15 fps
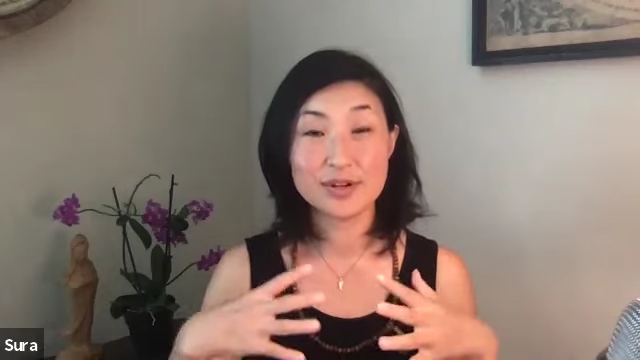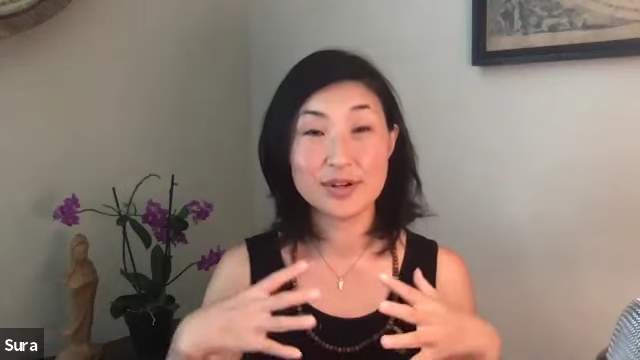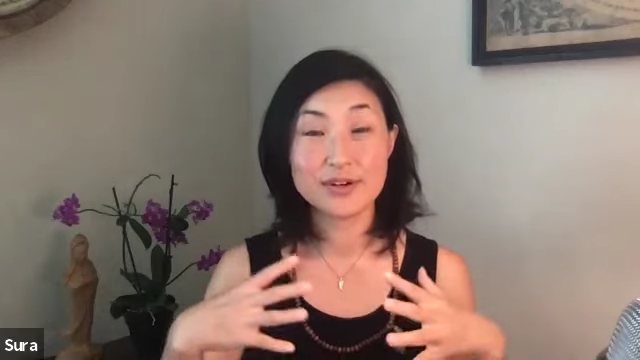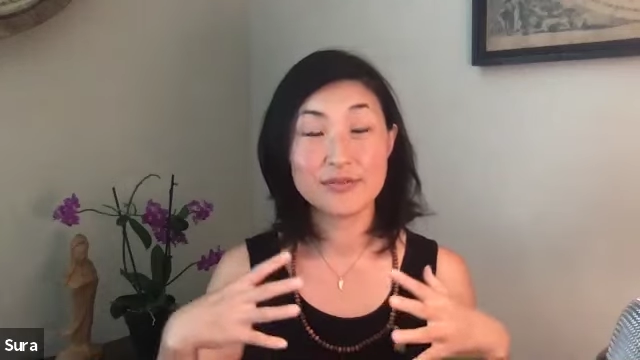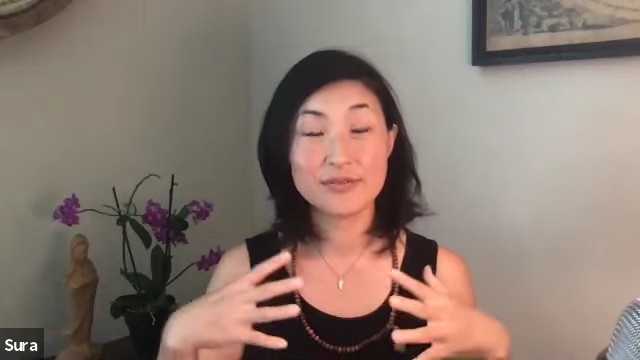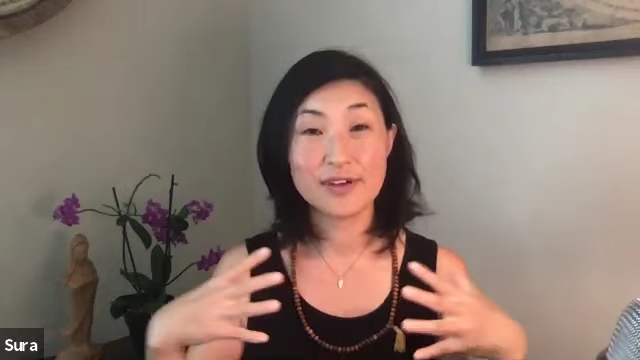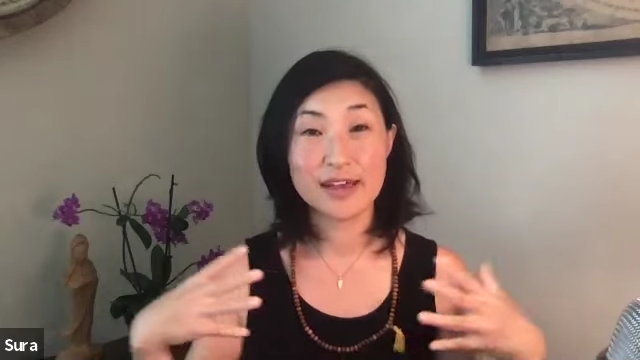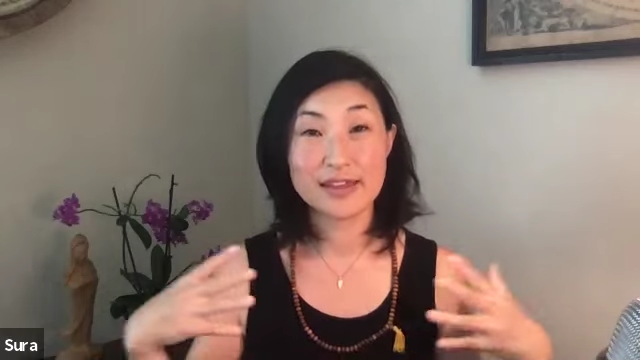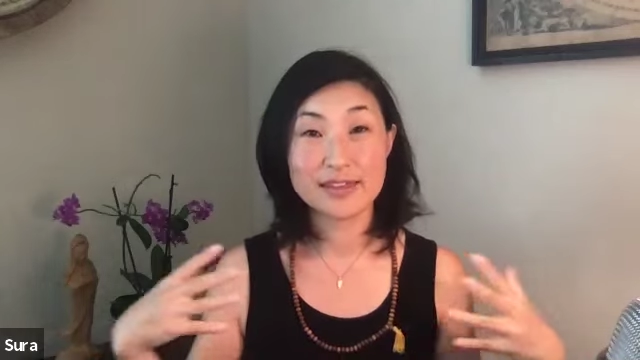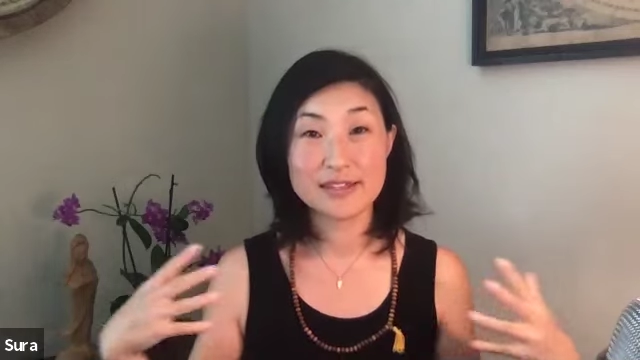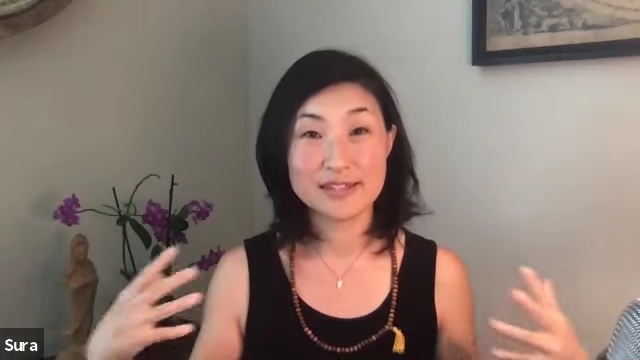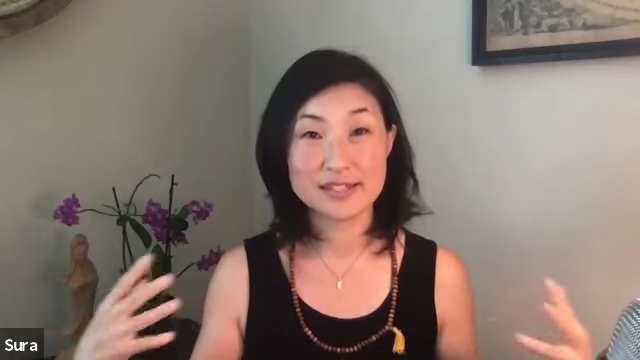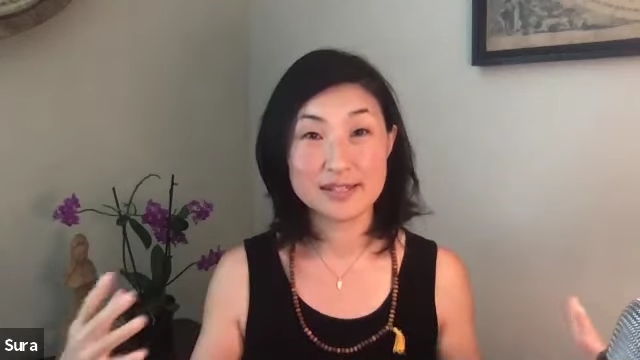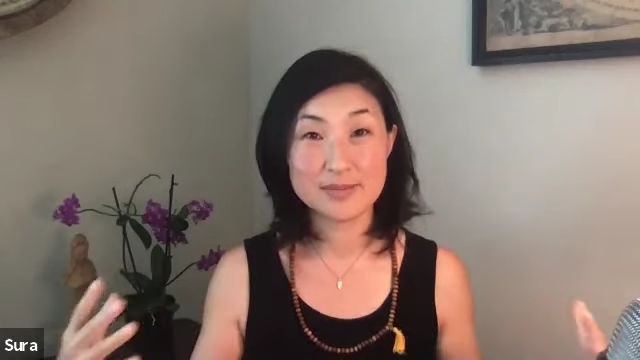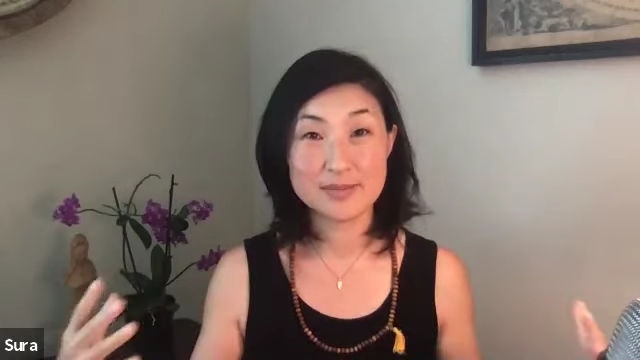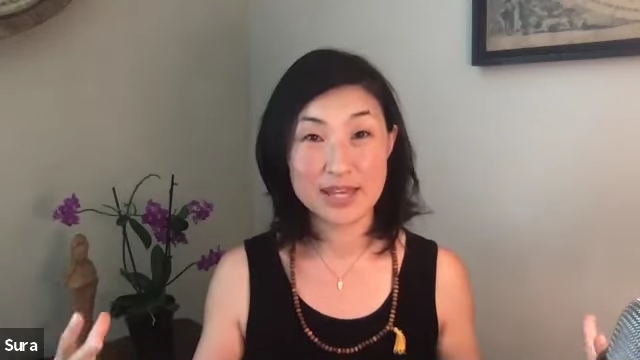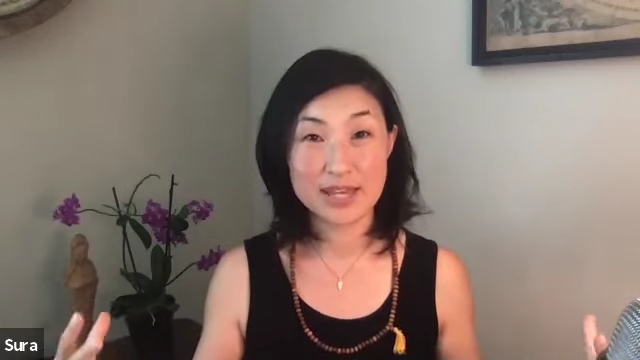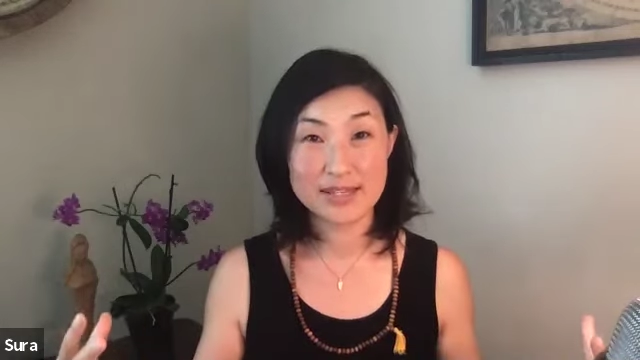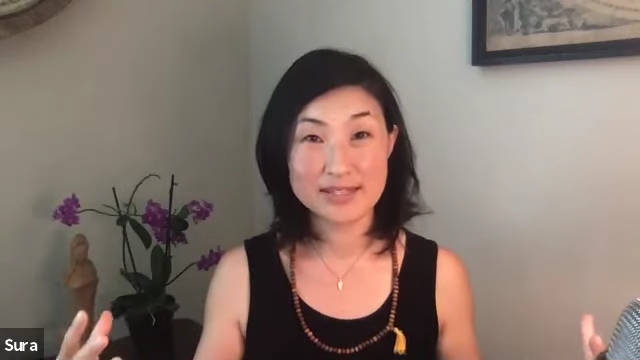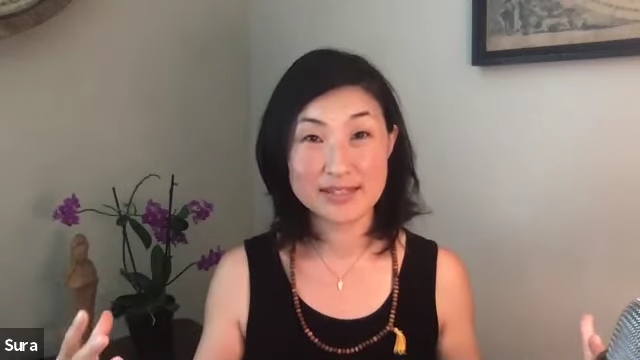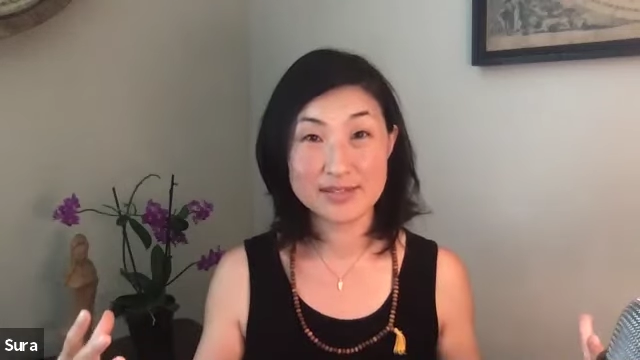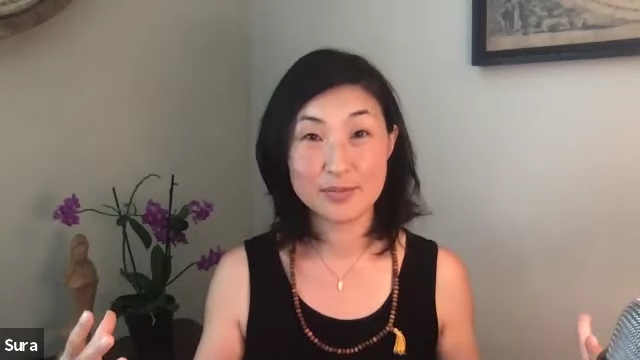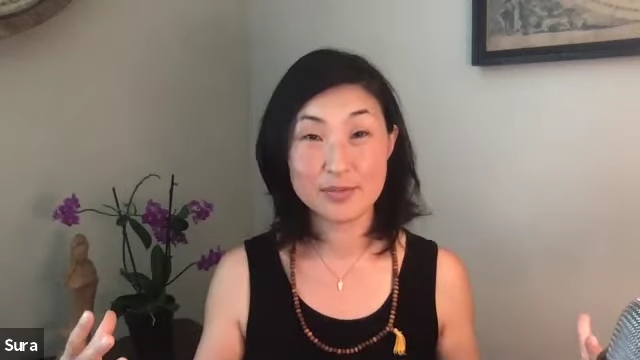find this space